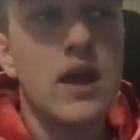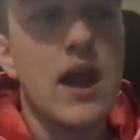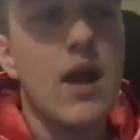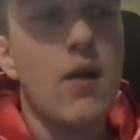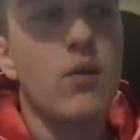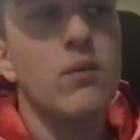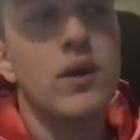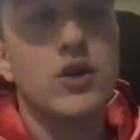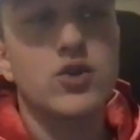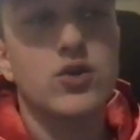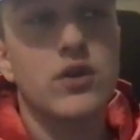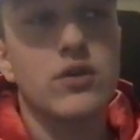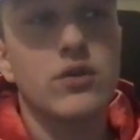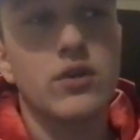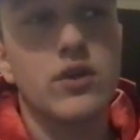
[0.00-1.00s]
I would much
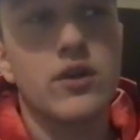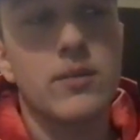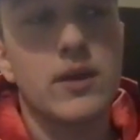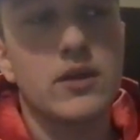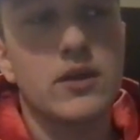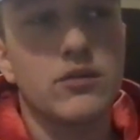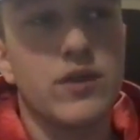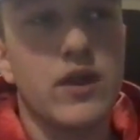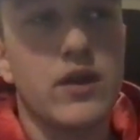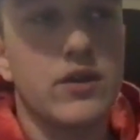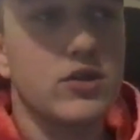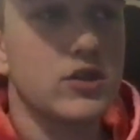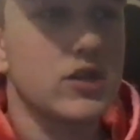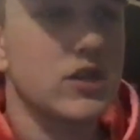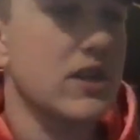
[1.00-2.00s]
rather learn about their
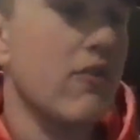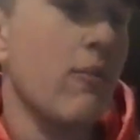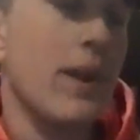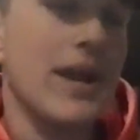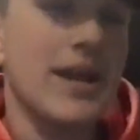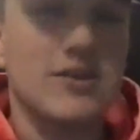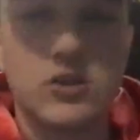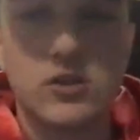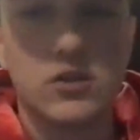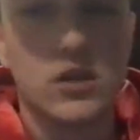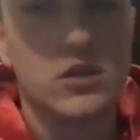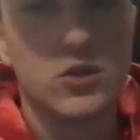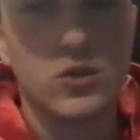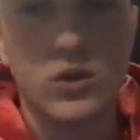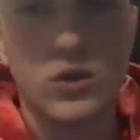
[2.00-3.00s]
failures, because everybody has
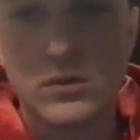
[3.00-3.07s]
success stories,